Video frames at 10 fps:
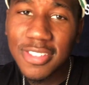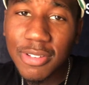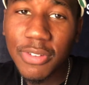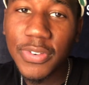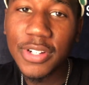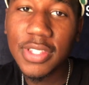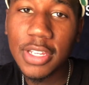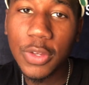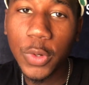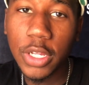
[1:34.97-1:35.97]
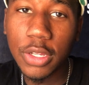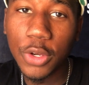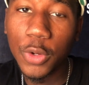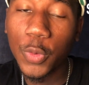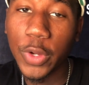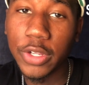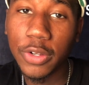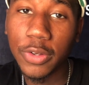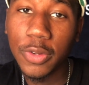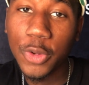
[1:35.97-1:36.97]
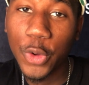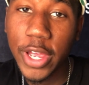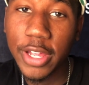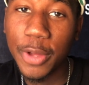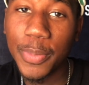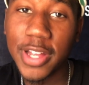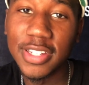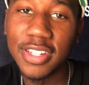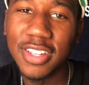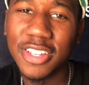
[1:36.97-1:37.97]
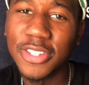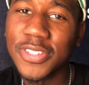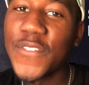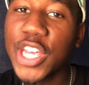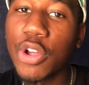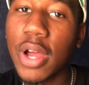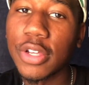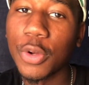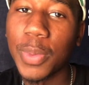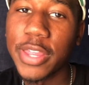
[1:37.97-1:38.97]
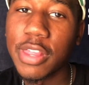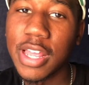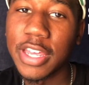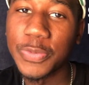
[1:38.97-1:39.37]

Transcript: So the first thing you want to do when you're creating a budget is figure out your monthly